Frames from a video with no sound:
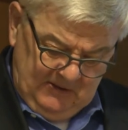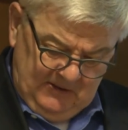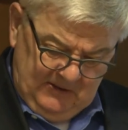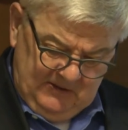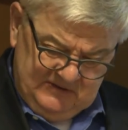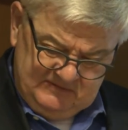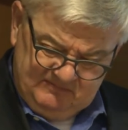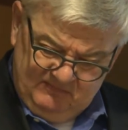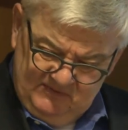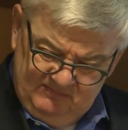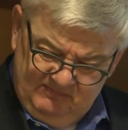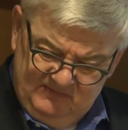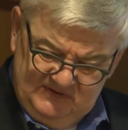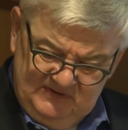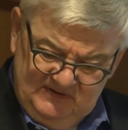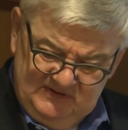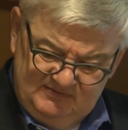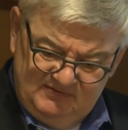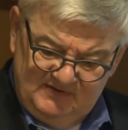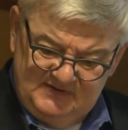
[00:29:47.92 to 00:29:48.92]
It will be an
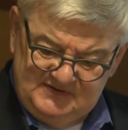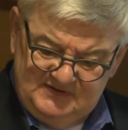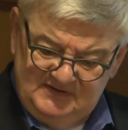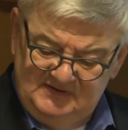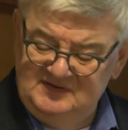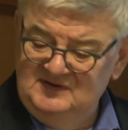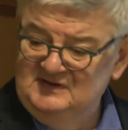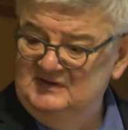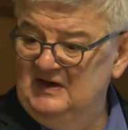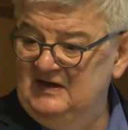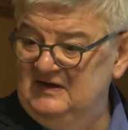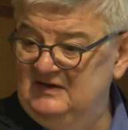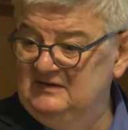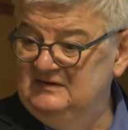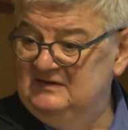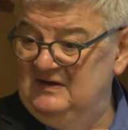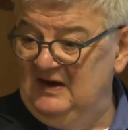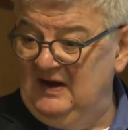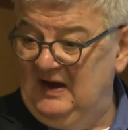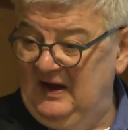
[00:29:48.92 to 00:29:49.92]
interesting
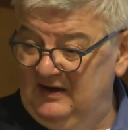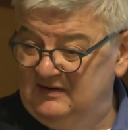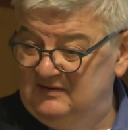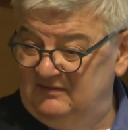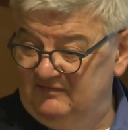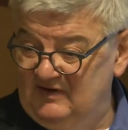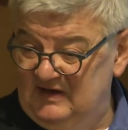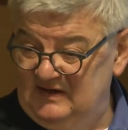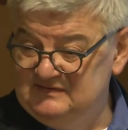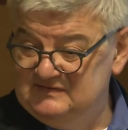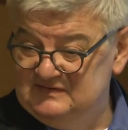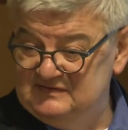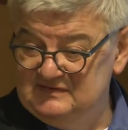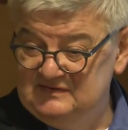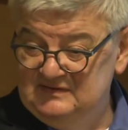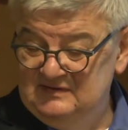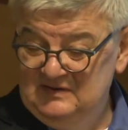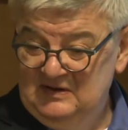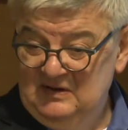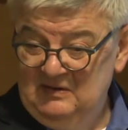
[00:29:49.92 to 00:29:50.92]
decade ahead of us.
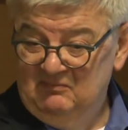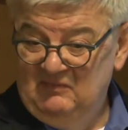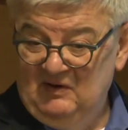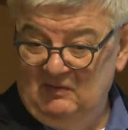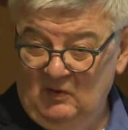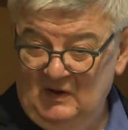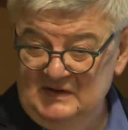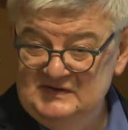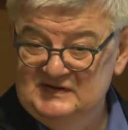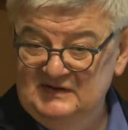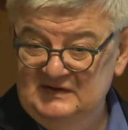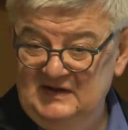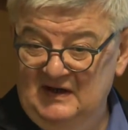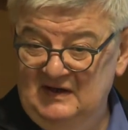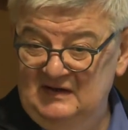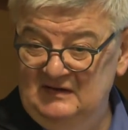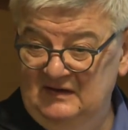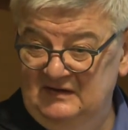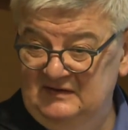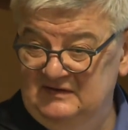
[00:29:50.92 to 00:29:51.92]
But once
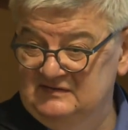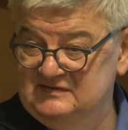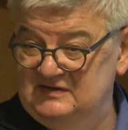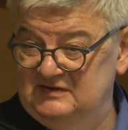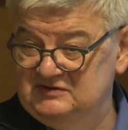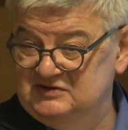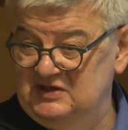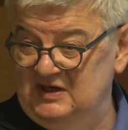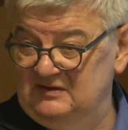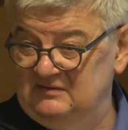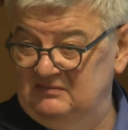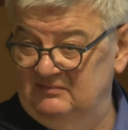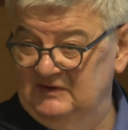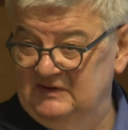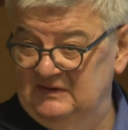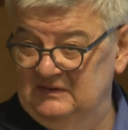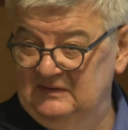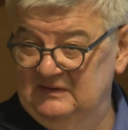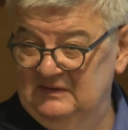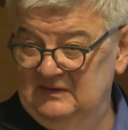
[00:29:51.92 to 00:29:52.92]
again, ladies and
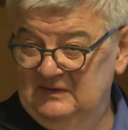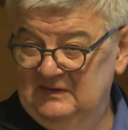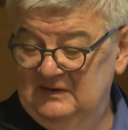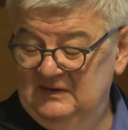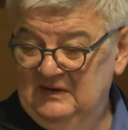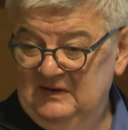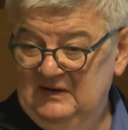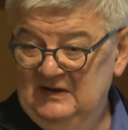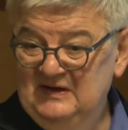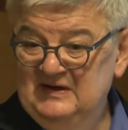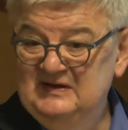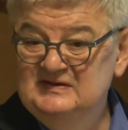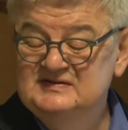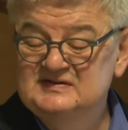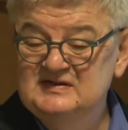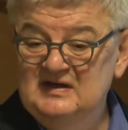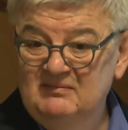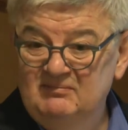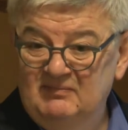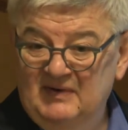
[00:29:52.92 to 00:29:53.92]
gentlemen, it's
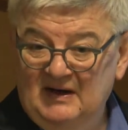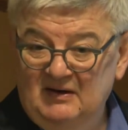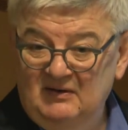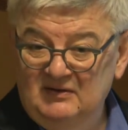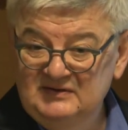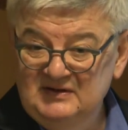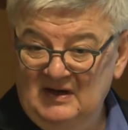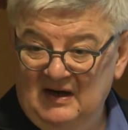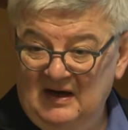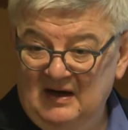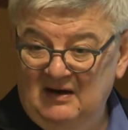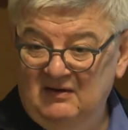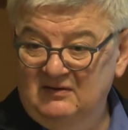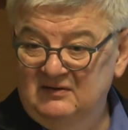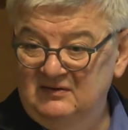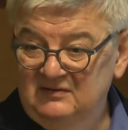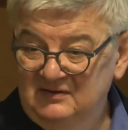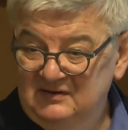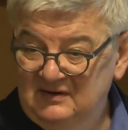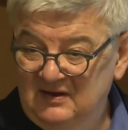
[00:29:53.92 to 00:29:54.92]
about
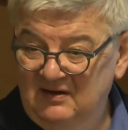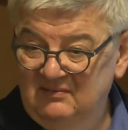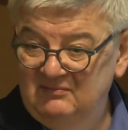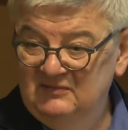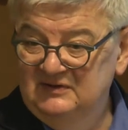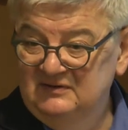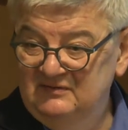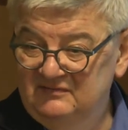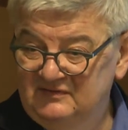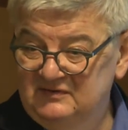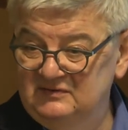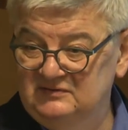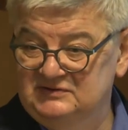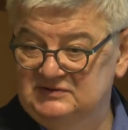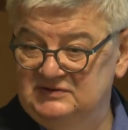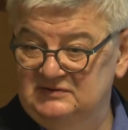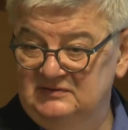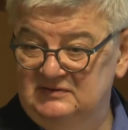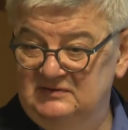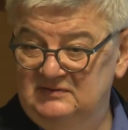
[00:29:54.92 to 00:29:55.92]
our common
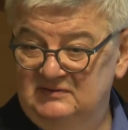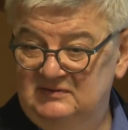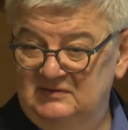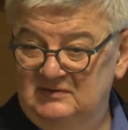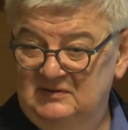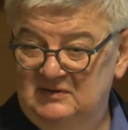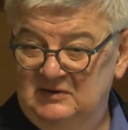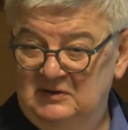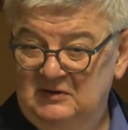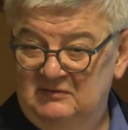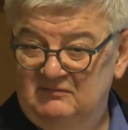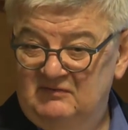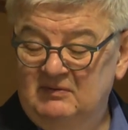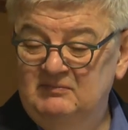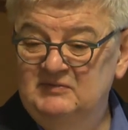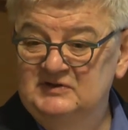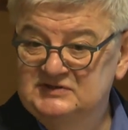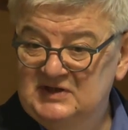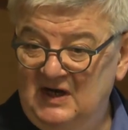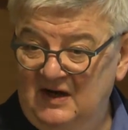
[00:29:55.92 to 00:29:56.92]
future. From
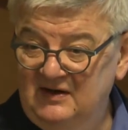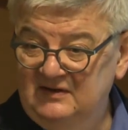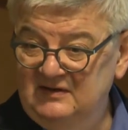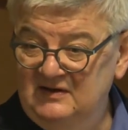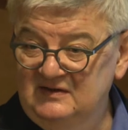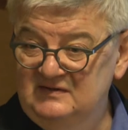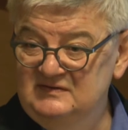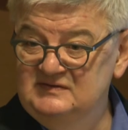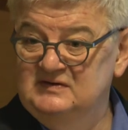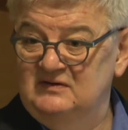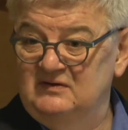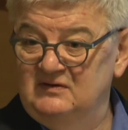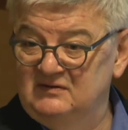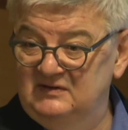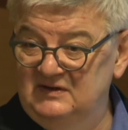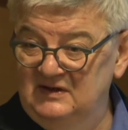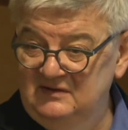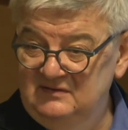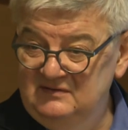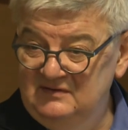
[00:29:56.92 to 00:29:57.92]
a Chinese or
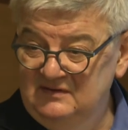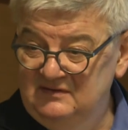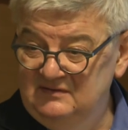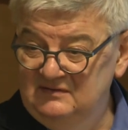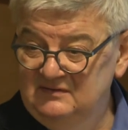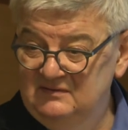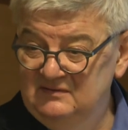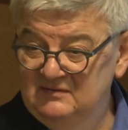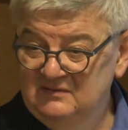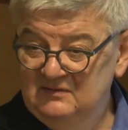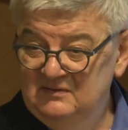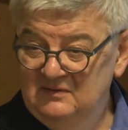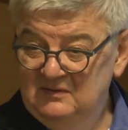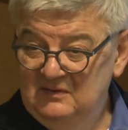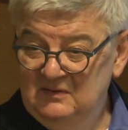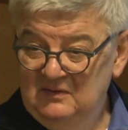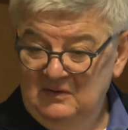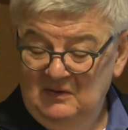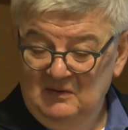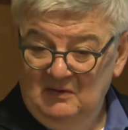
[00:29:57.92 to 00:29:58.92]
Indian
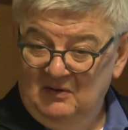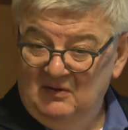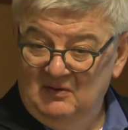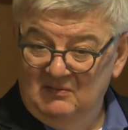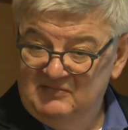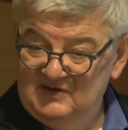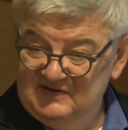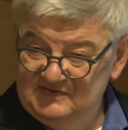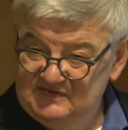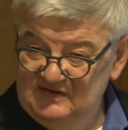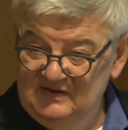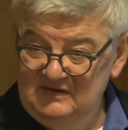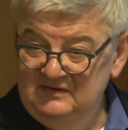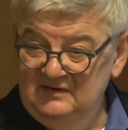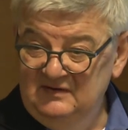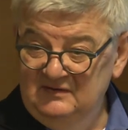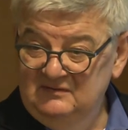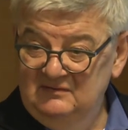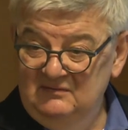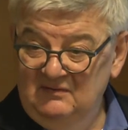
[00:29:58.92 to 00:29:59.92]
or
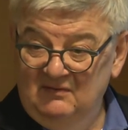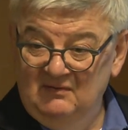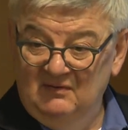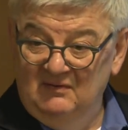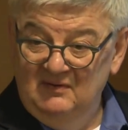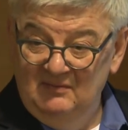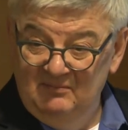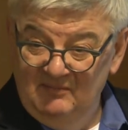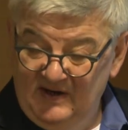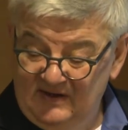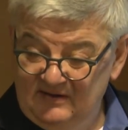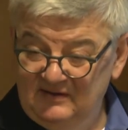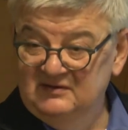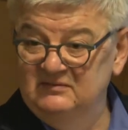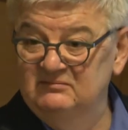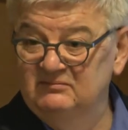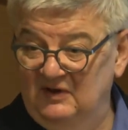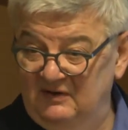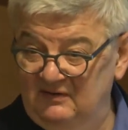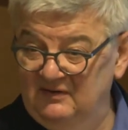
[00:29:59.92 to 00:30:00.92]
Brazilian or
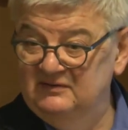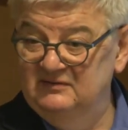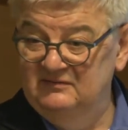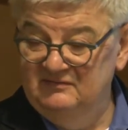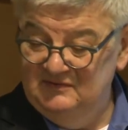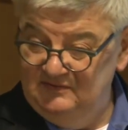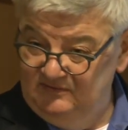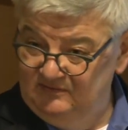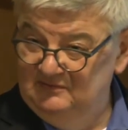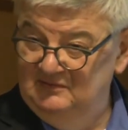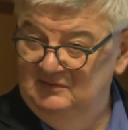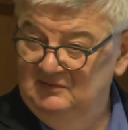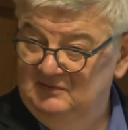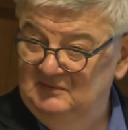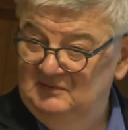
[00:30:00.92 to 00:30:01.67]
American point of view,